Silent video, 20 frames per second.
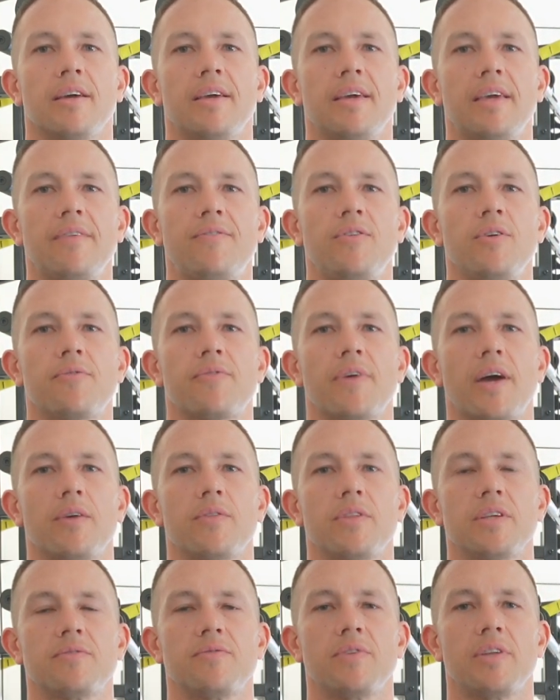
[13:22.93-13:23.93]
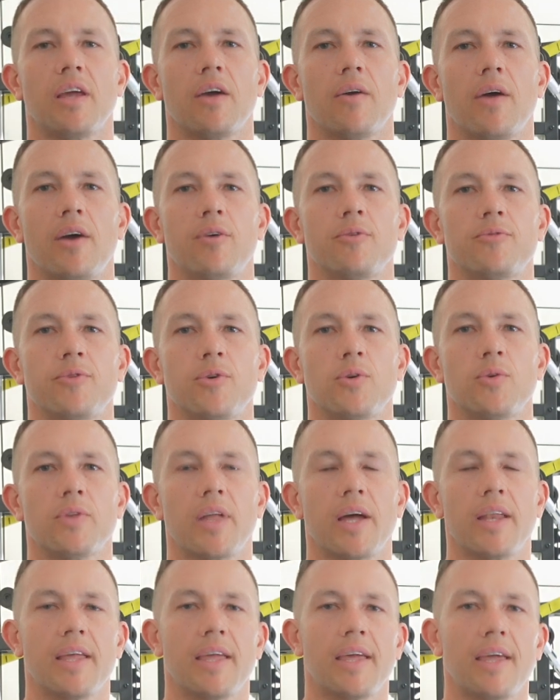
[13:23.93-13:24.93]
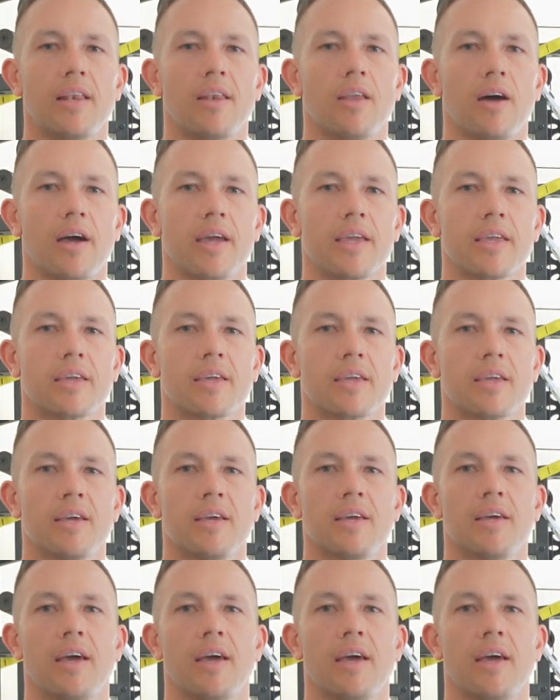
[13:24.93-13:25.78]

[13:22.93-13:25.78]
If you found this video helpful, then hit like